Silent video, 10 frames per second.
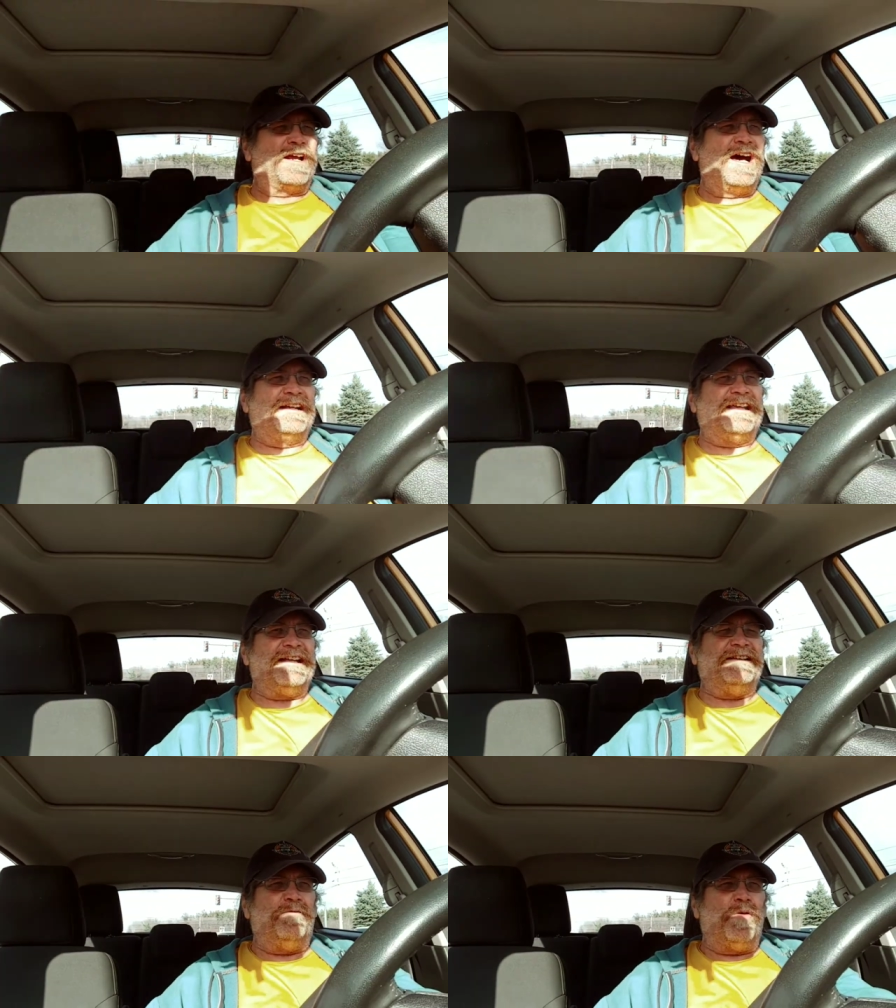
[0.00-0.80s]
on
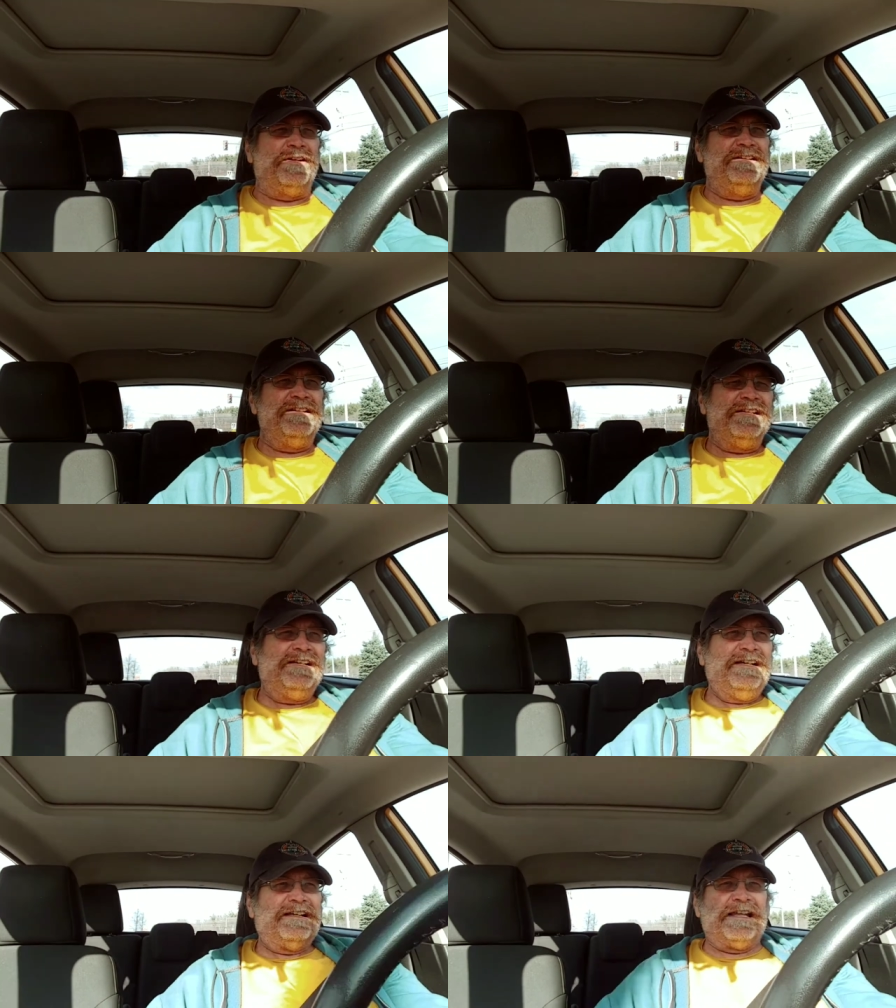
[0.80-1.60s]
getting the one
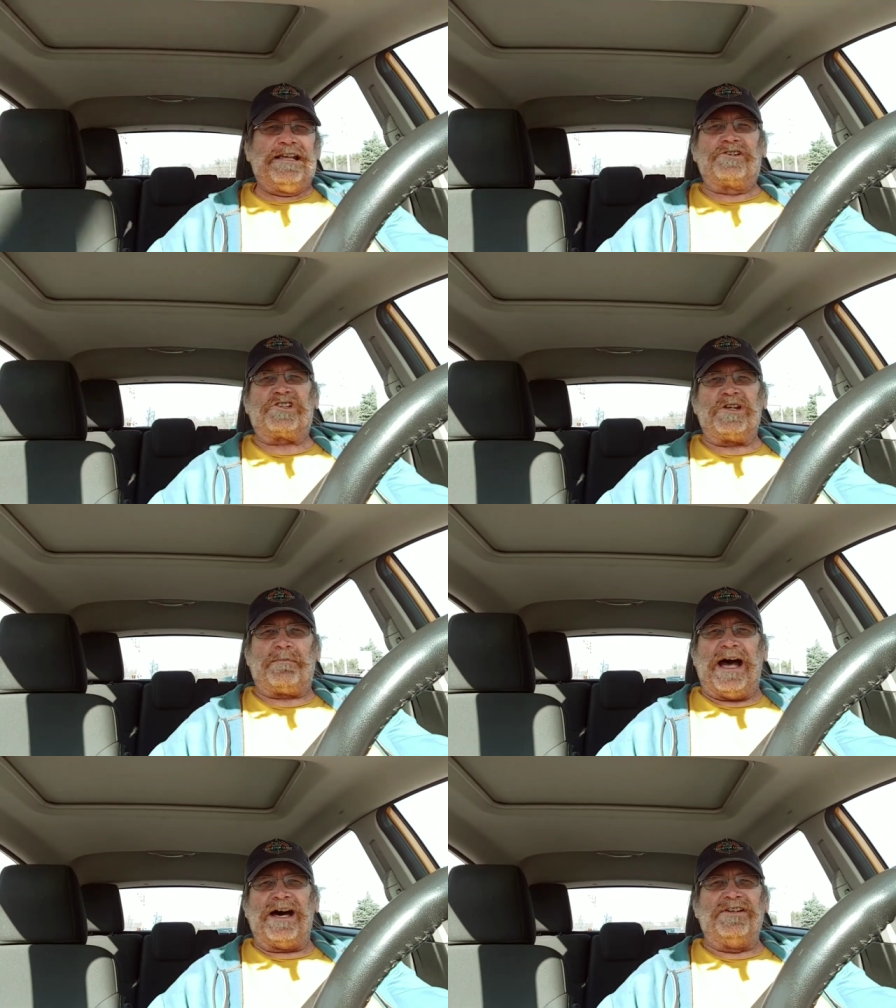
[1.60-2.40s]
leadership
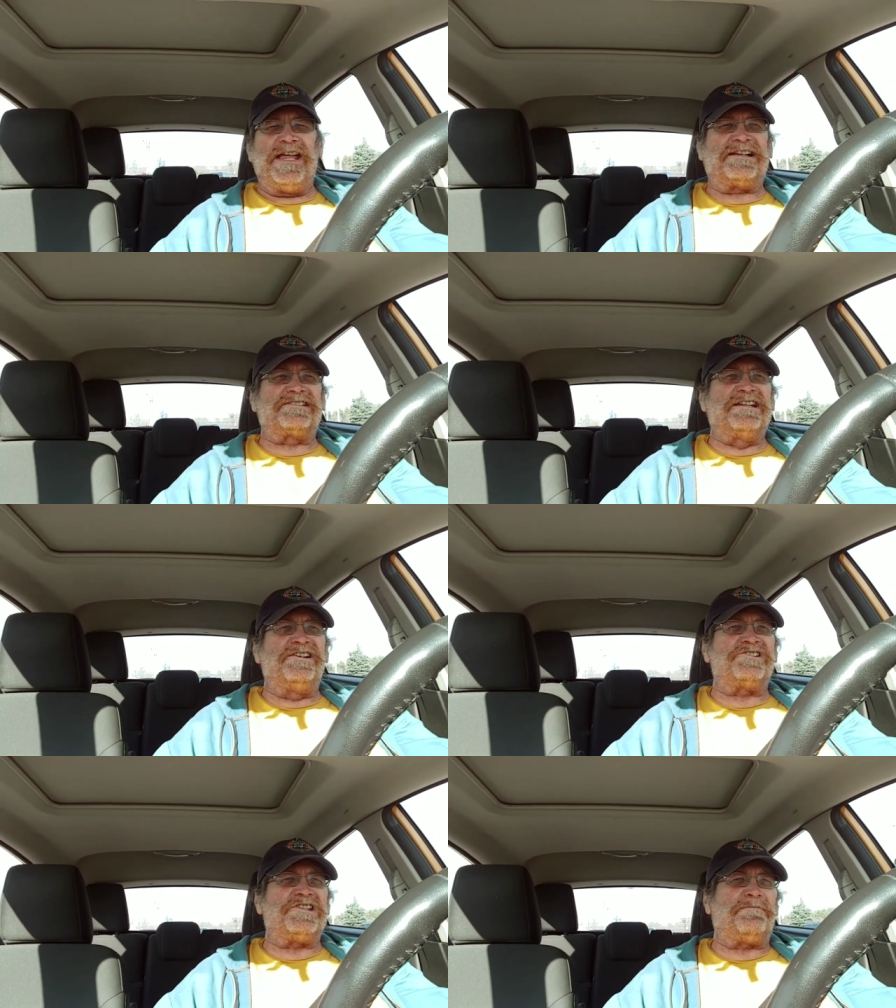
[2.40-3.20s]
out and the next
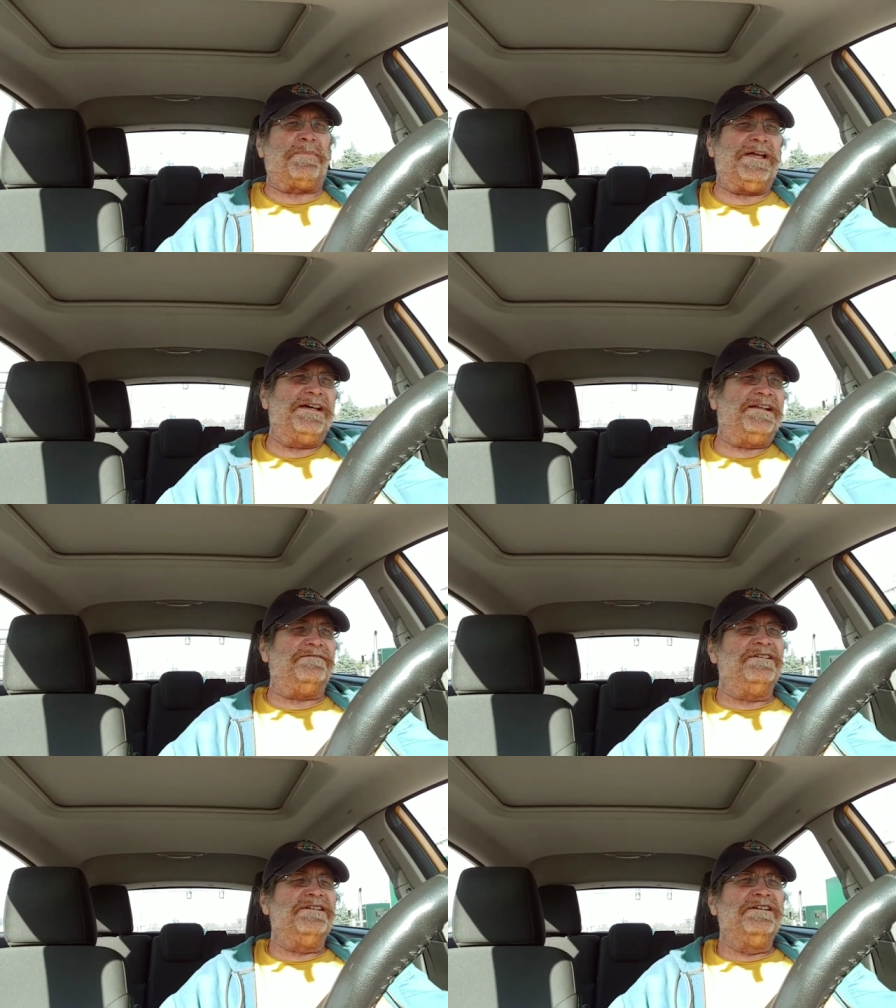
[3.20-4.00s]
leadership in,
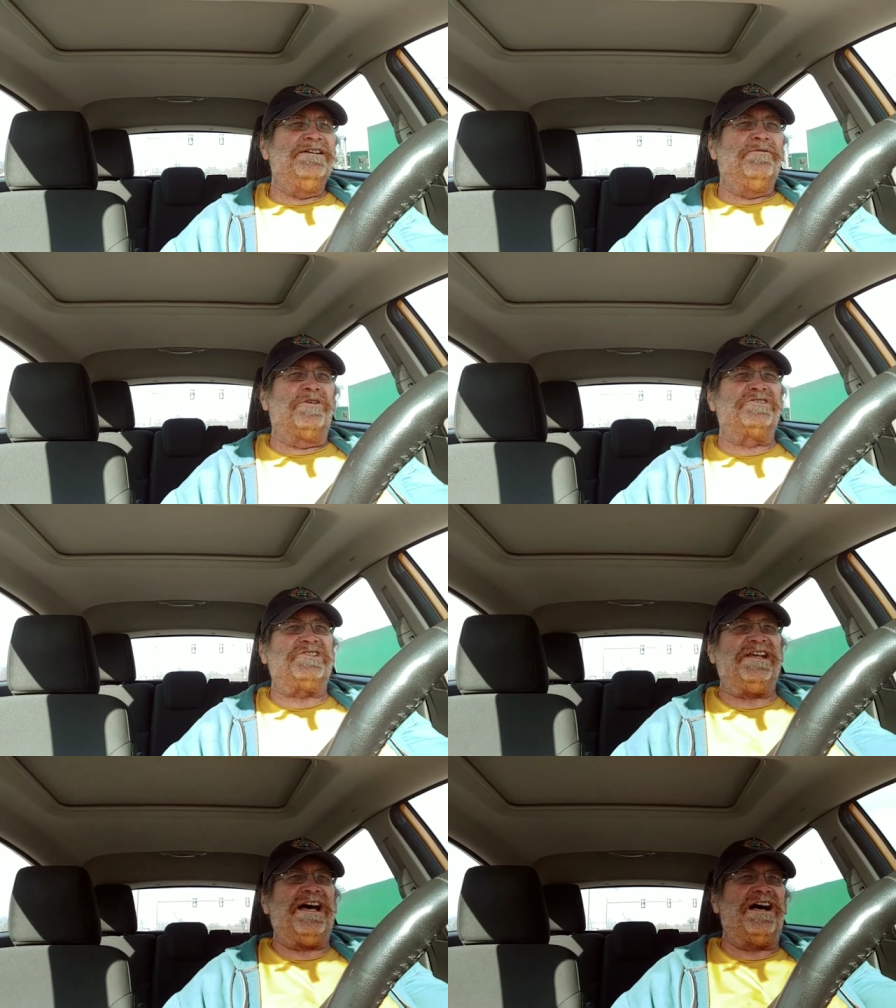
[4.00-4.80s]
and we'll
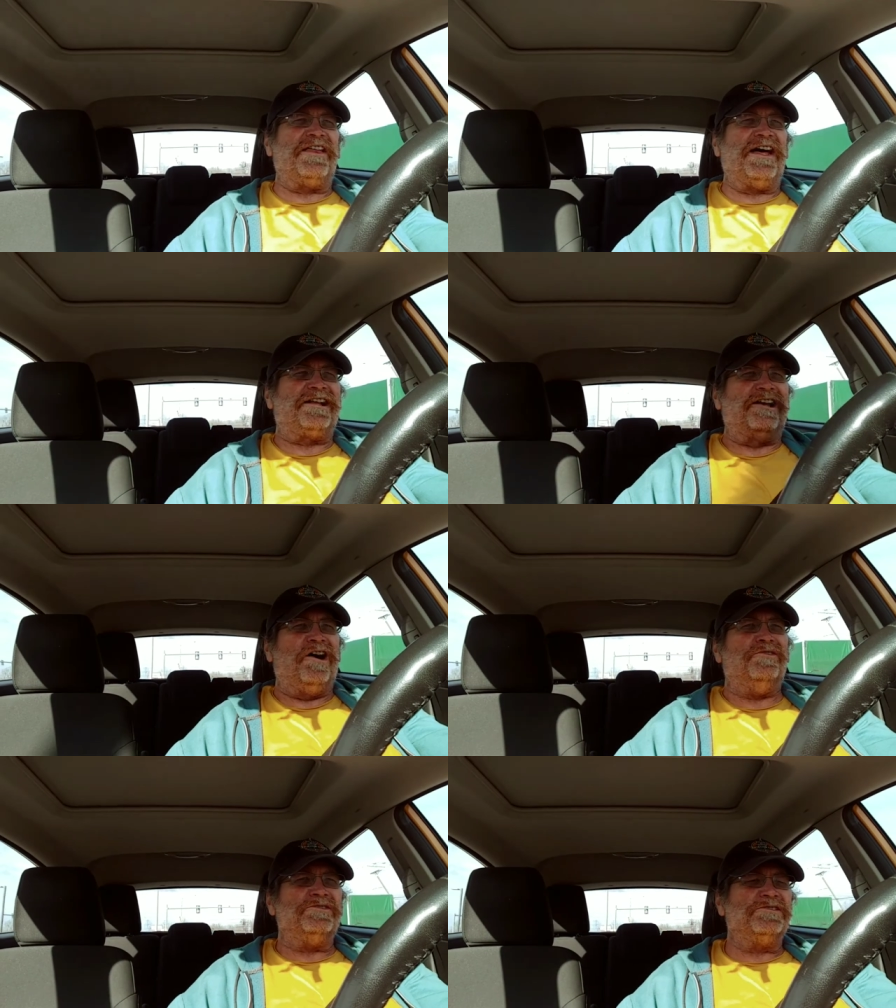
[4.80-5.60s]
see how that
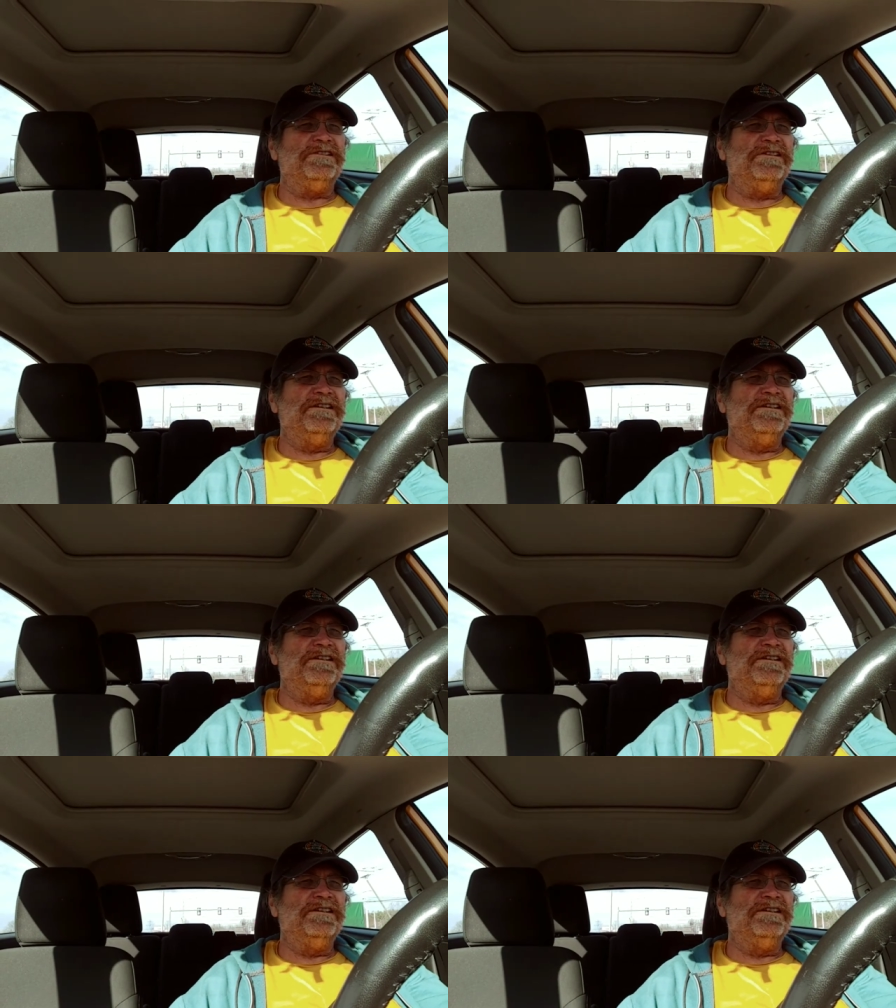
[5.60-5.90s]
goes.